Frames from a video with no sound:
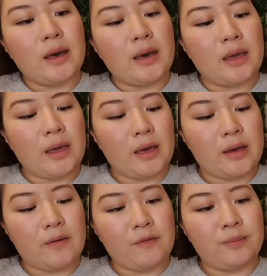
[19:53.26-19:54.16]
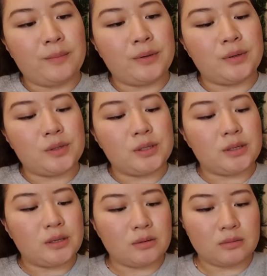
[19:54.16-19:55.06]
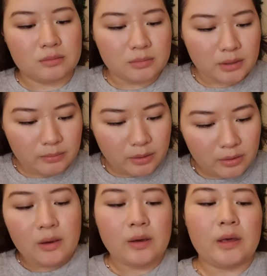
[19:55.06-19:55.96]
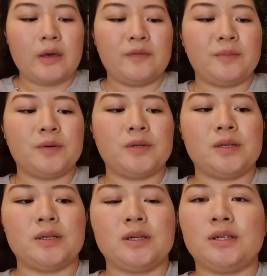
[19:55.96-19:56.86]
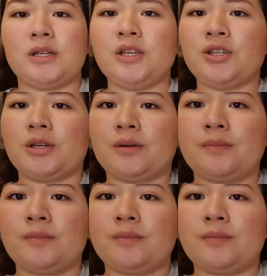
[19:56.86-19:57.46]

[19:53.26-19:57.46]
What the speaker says: I have put, I have put a tissue